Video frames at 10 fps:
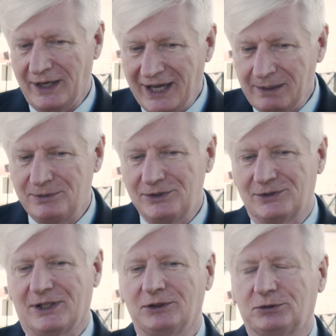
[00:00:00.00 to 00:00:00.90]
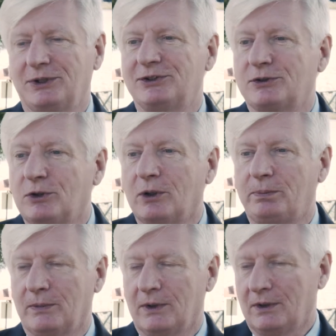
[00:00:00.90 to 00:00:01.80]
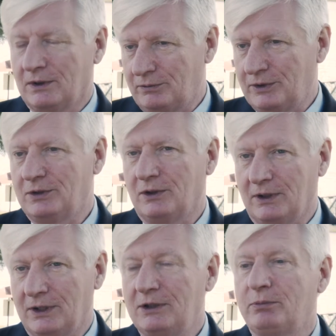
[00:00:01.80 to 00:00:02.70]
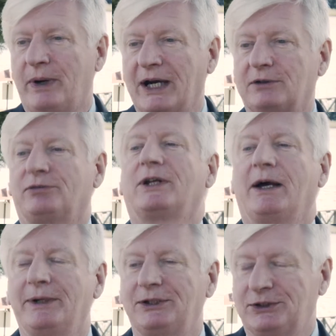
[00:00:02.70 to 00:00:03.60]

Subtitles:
help these countries cope with the impact of climate